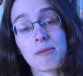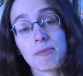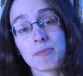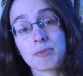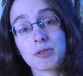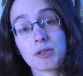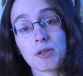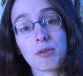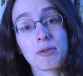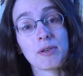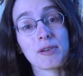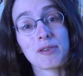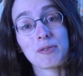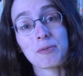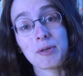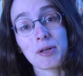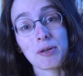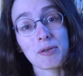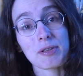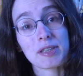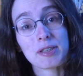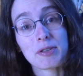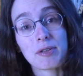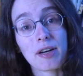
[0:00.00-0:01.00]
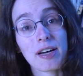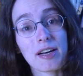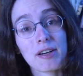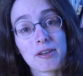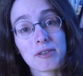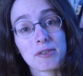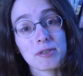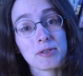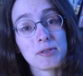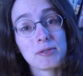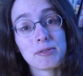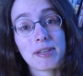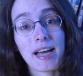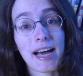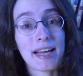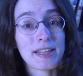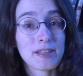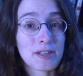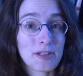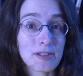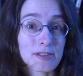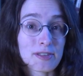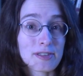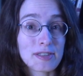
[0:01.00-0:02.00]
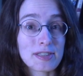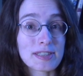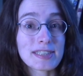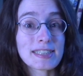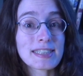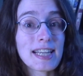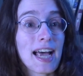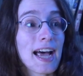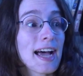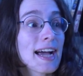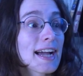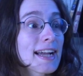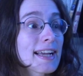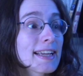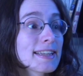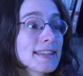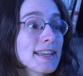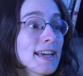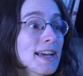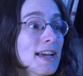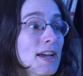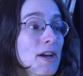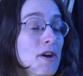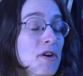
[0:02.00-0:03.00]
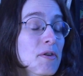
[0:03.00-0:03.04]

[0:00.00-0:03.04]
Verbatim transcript: so we only do that on the side